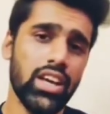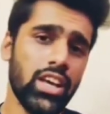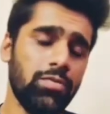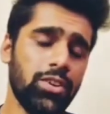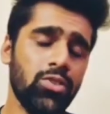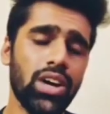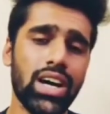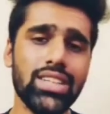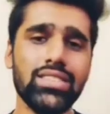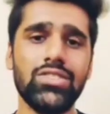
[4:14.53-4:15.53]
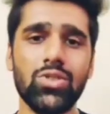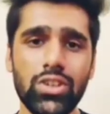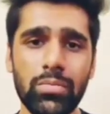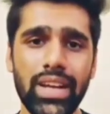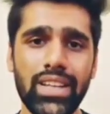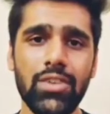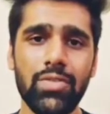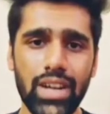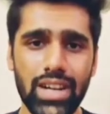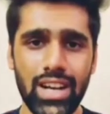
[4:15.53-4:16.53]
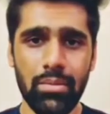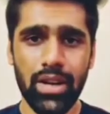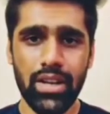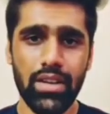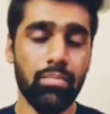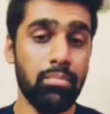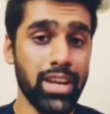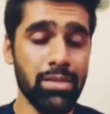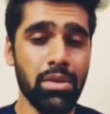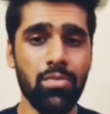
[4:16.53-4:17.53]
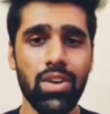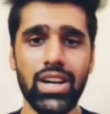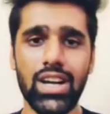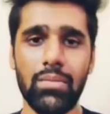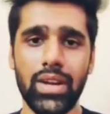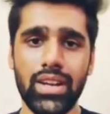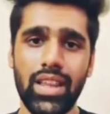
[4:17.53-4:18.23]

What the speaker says: If you guys don't meet the minimum word limit,